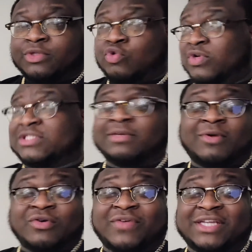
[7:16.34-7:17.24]
Do this to
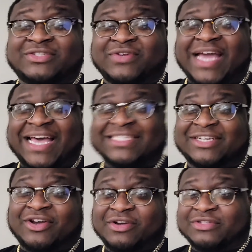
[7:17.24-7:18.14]
motivate you
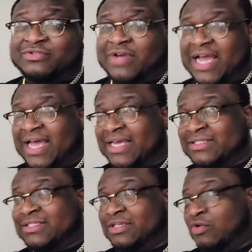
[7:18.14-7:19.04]
guys, encourage you
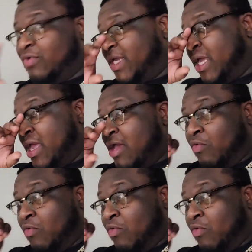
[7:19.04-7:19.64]
guys to do it.